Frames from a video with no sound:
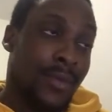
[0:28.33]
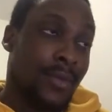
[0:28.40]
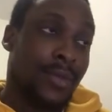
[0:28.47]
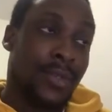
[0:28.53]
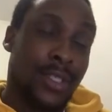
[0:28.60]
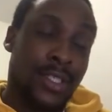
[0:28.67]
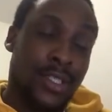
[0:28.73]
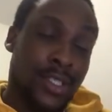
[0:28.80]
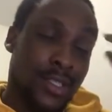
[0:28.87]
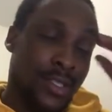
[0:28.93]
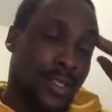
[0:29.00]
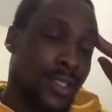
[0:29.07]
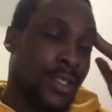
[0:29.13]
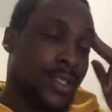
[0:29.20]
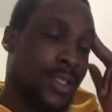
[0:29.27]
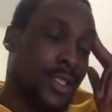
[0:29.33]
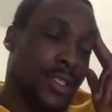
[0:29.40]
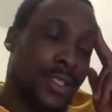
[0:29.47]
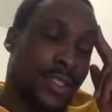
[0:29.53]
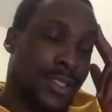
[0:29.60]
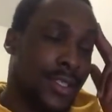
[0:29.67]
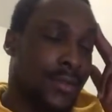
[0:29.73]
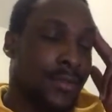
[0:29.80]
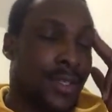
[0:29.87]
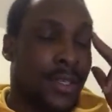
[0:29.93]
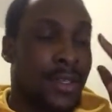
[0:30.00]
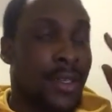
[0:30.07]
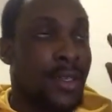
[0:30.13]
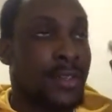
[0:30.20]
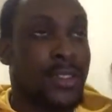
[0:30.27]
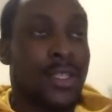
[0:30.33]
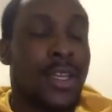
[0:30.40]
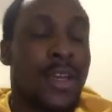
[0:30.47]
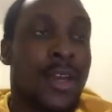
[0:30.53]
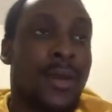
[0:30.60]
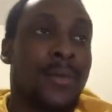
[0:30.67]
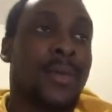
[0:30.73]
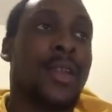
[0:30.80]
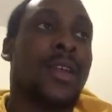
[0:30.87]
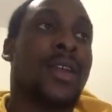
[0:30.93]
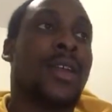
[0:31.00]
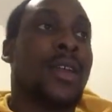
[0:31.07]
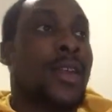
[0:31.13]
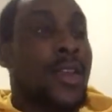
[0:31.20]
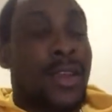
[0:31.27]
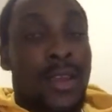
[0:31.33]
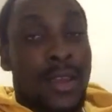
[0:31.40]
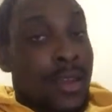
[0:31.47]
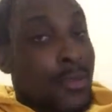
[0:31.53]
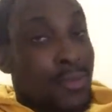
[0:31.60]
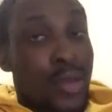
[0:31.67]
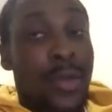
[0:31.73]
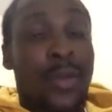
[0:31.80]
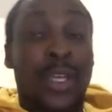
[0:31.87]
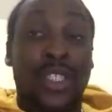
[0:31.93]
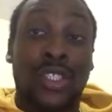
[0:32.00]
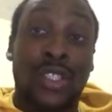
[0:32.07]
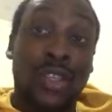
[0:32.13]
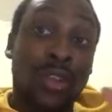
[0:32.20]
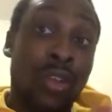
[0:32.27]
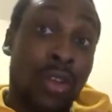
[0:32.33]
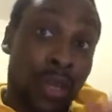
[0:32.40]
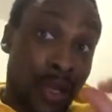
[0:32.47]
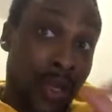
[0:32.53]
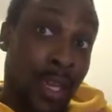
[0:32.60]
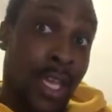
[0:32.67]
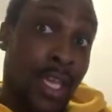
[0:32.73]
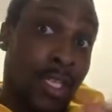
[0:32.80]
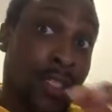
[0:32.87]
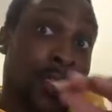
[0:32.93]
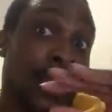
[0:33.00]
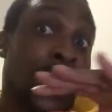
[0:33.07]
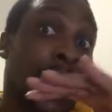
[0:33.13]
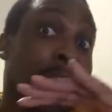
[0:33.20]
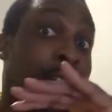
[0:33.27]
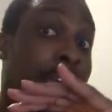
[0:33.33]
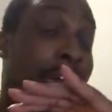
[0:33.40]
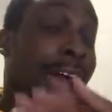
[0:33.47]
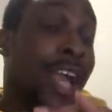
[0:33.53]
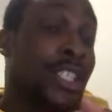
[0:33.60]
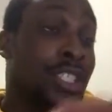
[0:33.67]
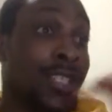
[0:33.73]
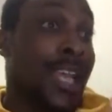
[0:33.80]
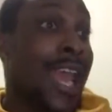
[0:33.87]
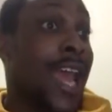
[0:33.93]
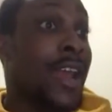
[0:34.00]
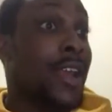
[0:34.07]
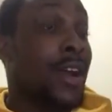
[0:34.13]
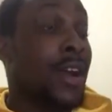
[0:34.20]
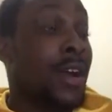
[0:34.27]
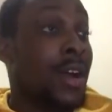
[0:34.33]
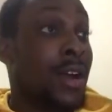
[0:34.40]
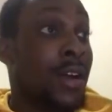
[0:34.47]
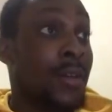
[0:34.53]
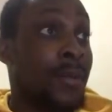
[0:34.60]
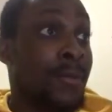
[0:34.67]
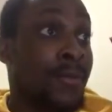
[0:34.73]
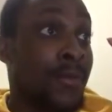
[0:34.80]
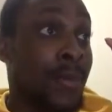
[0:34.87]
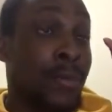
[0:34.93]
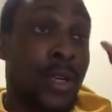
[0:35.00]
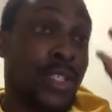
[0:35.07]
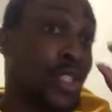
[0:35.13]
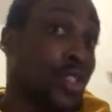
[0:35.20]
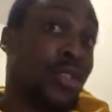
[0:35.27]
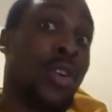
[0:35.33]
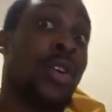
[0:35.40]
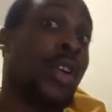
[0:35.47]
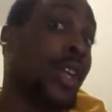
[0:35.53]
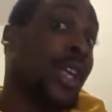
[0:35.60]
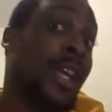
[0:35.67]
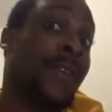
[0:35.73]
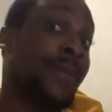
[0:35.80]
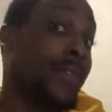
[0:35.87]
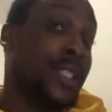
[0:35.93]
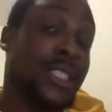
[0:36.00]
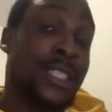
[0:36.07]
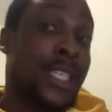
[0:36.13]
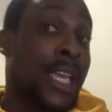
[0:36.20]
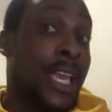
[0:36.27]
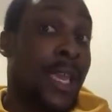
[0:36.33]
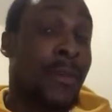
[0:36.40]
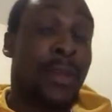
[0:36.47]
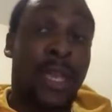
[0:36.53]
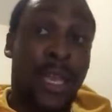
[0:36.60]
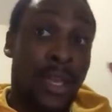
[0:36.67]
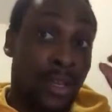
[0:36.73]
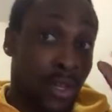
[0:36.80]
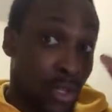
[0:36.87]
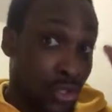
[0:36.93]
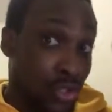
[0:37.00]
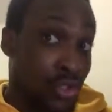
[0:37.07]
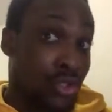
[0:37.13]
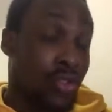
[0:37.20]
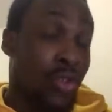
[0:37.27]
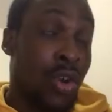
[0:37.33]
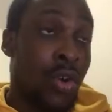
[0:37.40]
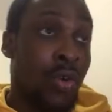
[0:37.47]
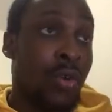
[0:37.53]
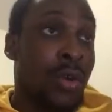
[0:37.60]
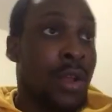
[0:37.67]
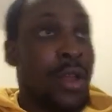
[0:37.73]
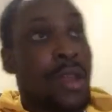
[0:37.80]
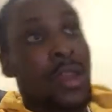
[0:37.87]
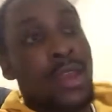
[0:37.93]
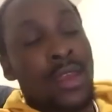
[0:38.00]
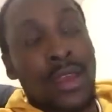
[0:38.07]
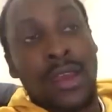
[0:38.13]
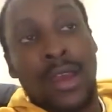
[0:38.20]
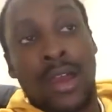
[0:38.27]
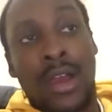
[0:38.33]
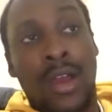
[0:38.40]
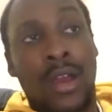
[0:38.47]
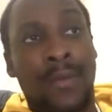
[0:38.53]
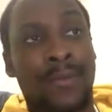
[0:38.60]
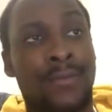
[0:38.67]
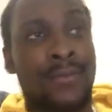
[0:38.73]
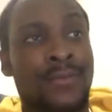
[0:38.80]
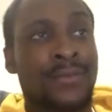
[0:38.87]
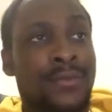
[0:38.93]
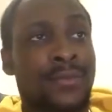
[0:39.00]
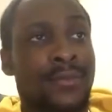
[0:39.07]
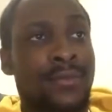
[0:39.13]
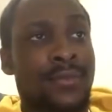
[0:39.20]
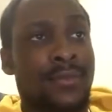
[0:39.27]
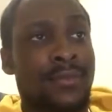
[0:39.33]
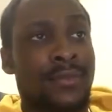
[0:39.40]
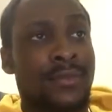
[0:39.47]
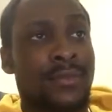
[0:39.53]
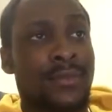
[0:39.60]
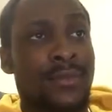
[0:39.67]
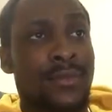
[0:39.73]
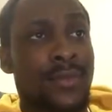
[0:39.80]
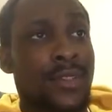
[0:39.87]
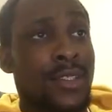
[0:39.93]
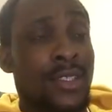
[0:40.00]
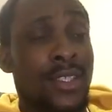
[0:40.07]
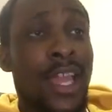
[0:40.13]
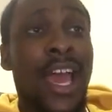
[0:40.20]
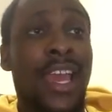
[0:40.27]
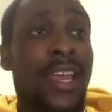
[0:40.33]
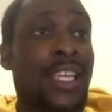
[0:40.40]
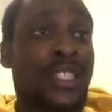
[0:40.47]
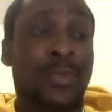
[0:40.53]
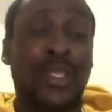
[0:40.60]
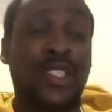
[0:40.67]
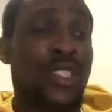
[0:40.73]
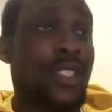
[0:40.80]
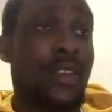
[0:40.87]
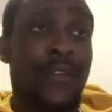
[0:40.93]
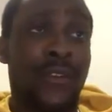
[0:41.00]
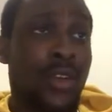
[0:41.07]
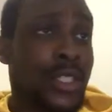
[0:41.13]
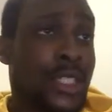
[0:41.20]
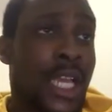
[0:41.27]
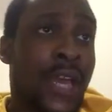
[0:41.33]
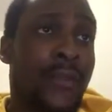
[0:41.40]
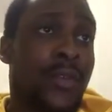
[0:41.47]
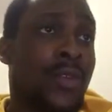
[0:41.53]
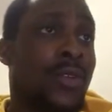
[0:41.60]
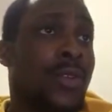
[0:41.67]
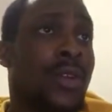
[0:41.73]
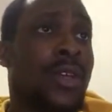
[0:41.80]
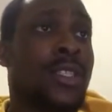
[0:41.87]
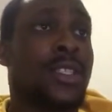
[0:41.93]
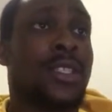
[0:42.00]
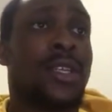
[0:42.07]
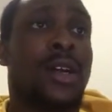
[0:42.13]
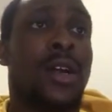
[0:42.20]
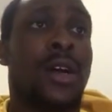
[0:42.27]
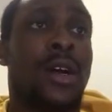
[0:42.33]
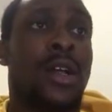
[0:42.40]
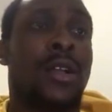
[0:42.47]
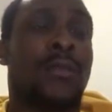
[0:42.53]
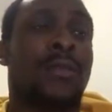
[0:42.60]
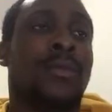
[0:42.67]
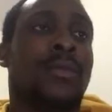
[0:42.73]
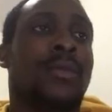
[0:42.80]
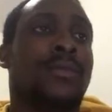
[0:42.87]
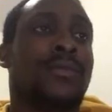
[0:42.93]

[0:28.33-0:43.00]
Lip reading: This is something else. Pretty much the New York Knicks actually had the majority of this game in control. Especially in the first half, of course. The